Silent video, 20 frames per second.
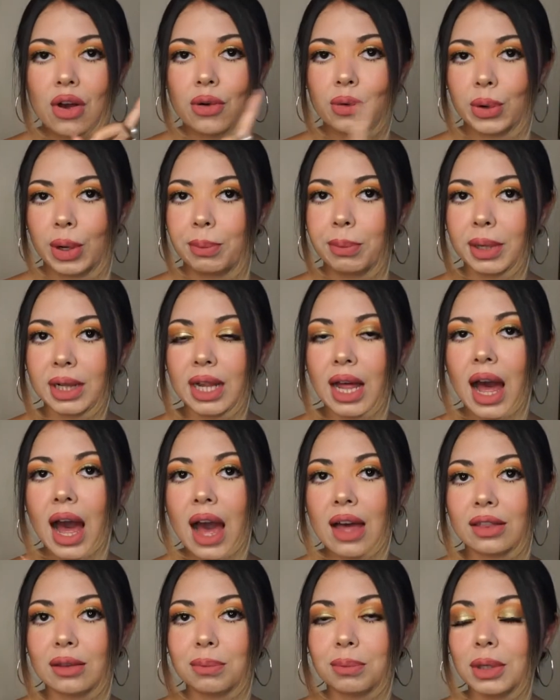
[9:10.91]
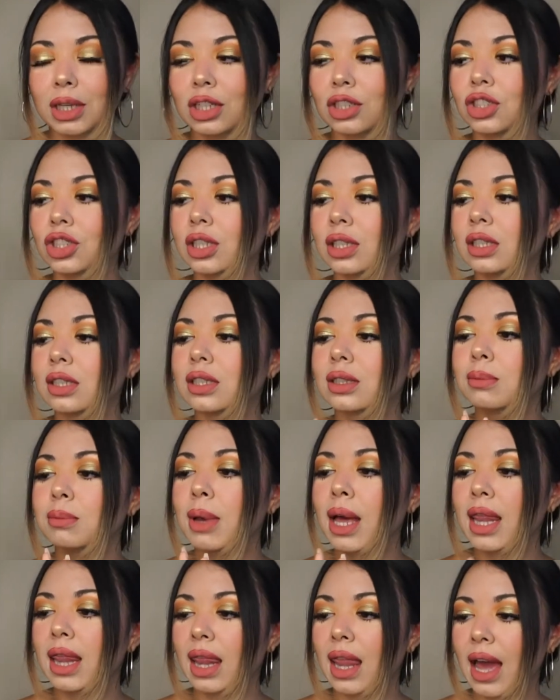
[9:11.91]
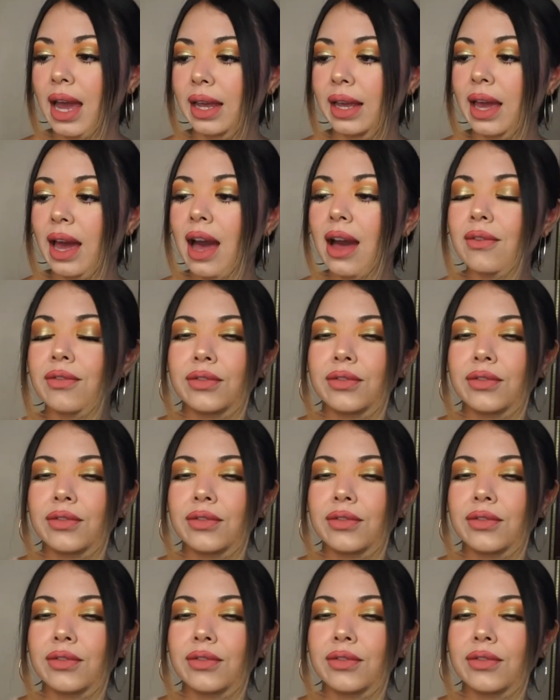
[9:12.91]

Replica at the beach. This is Melale